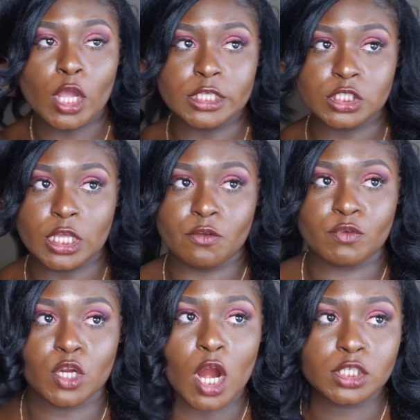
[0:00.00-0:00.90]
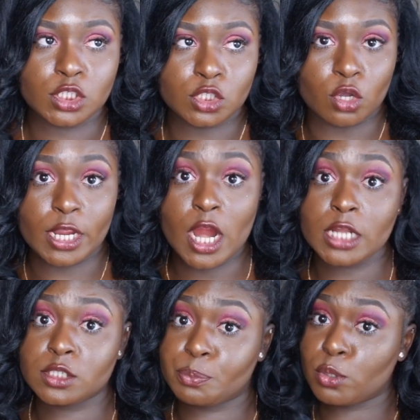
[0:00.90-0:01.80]
in regards, so here
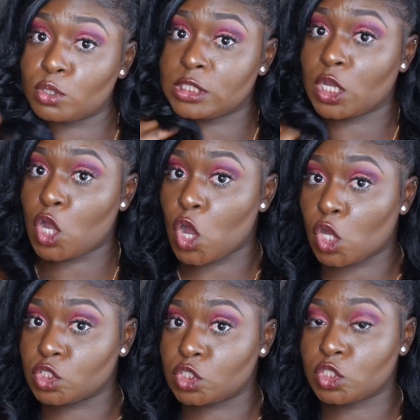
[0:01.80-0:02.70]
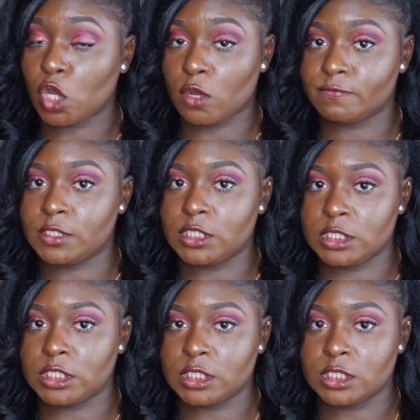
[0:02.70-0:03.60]
are the pros and cons of
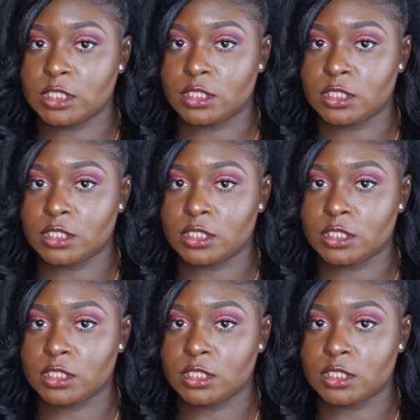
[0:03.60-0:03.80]
the